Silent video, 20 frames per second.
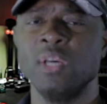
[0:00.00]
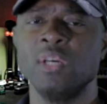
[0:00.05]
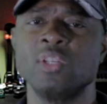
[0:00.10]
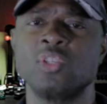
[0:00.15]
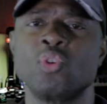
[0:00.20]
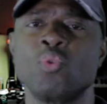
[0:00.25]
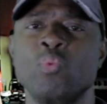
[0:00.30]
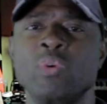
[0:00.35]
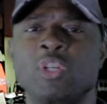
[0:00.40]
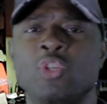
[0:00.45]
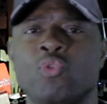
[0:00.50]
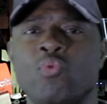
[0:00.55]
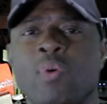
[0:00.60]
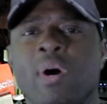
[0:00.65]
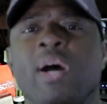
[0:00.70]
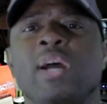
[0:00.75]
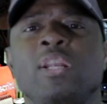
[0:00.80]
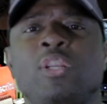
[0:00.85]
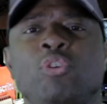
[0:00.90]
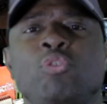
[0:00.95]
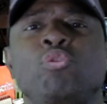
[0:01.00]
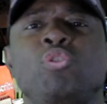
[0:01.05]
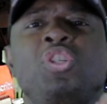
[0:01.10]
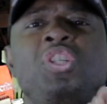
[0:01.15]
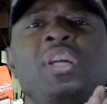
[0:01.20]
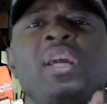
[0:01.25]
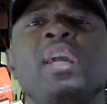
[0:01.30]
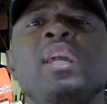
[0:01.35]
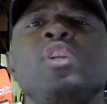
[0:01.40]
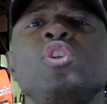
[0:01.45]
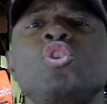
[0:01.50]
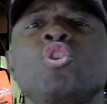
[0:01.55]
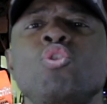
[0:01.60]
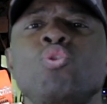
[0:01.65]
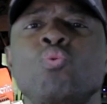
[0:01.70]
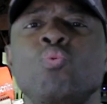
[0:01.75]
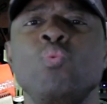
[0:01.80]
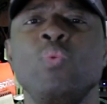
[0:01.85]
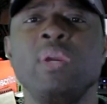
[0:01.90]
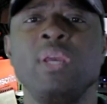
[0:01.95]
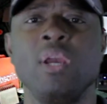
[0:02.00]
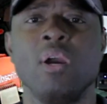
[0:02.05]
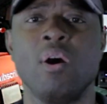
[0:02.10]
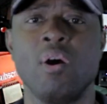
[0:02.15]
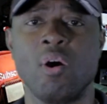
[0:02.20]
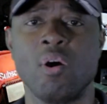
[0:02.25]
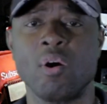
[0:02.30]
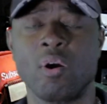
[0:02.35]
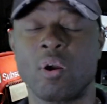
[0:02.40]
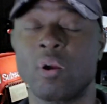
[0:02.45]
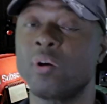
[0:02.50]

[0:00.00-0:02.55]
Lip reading: So we try to change who we are,